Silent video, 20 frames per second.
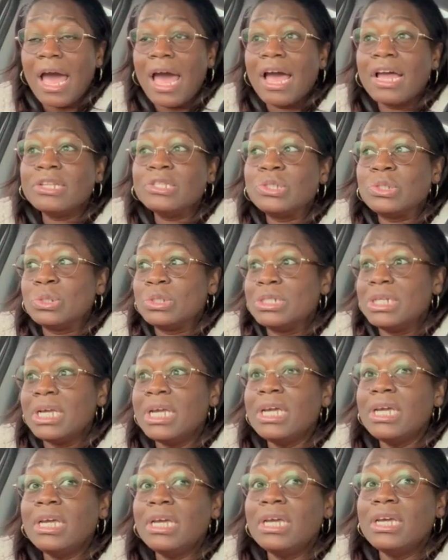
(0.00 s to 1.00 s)
And
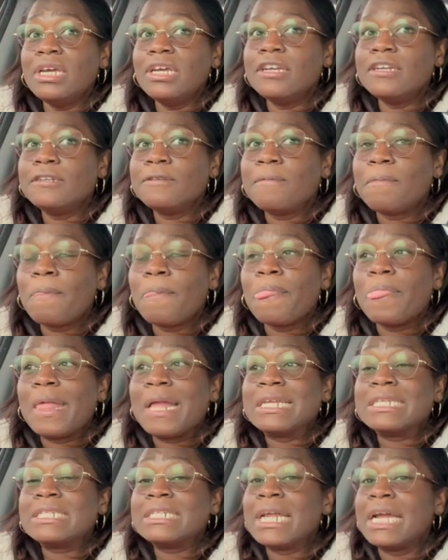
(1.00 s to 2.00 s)
today
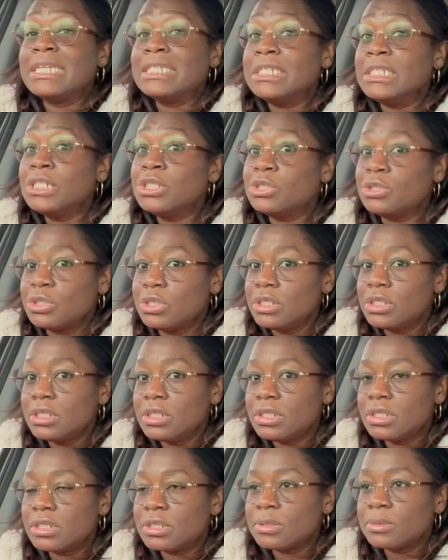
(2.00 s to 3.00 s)
is 19
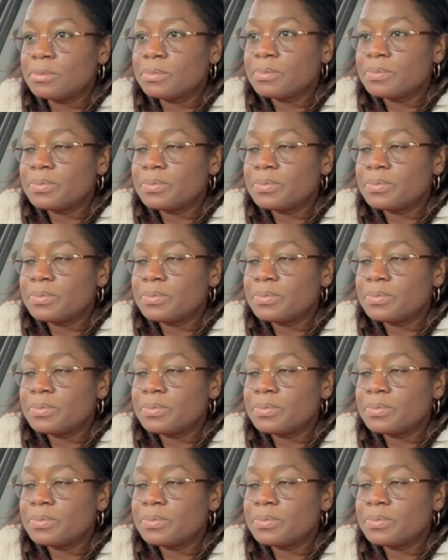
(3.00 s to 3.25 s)
degrees.